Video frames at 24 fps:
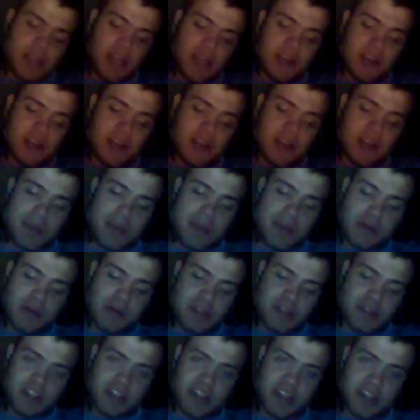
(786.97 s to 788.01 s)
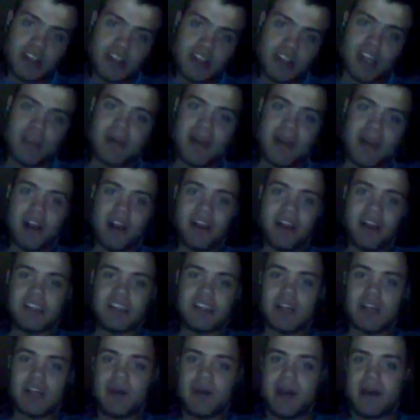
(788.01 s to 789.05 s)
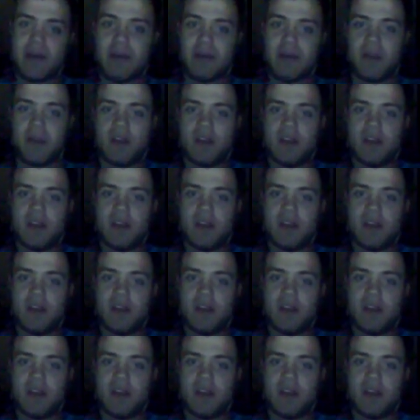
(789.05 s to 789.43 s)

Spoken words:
here's my question: Are you talking about